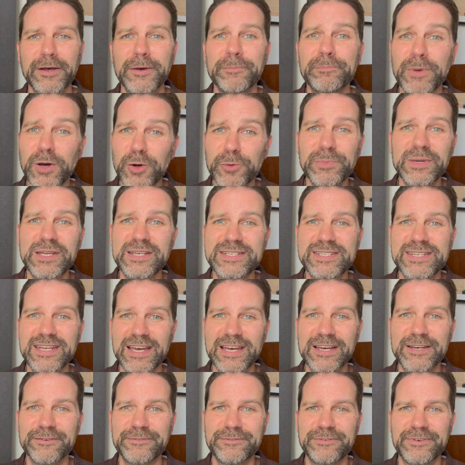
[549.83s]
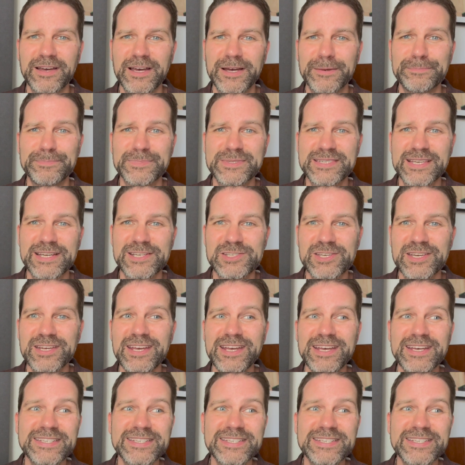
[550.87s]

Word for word: a moment of um, such